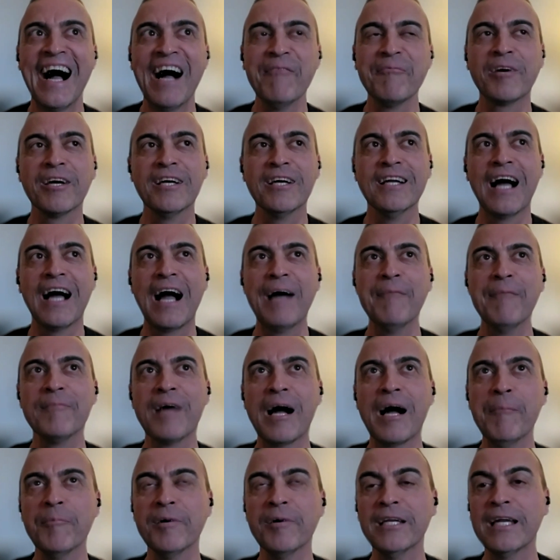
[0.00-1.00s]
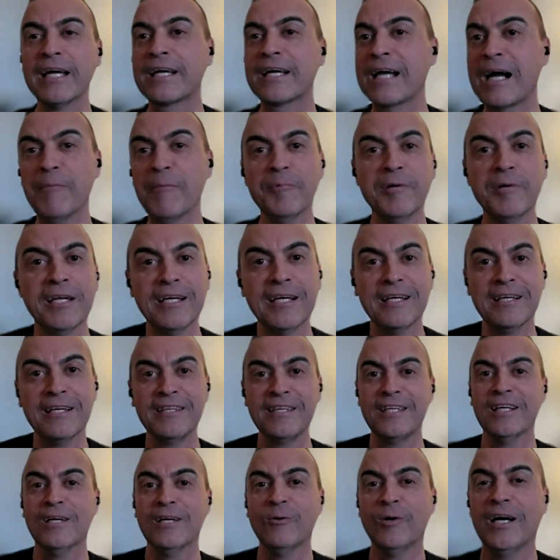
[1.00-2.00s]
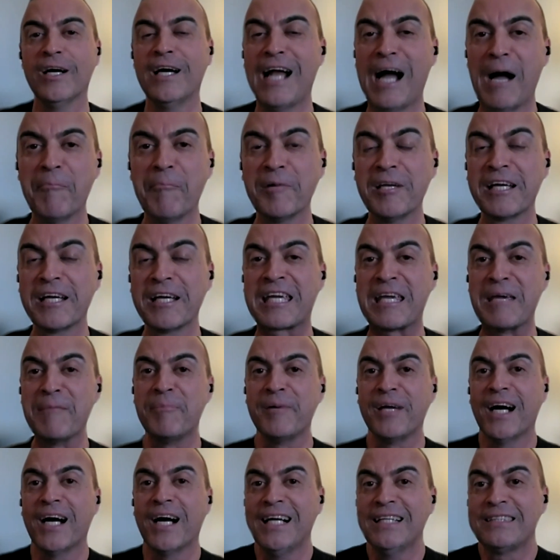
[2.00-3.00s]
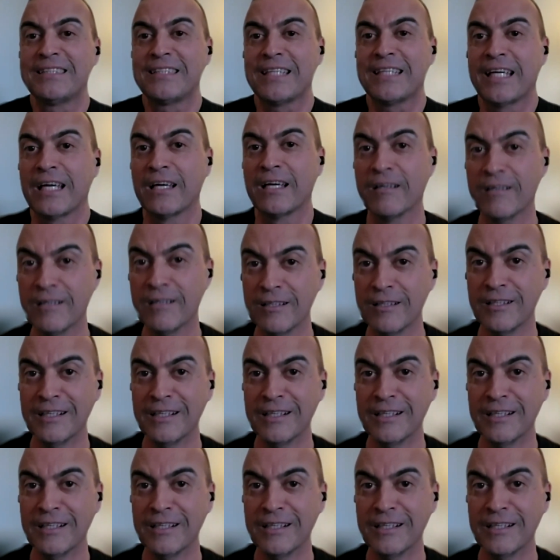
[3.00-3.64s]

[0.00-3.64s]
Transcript: I'm gonna, you know what? I'm gonna keep Beyonce.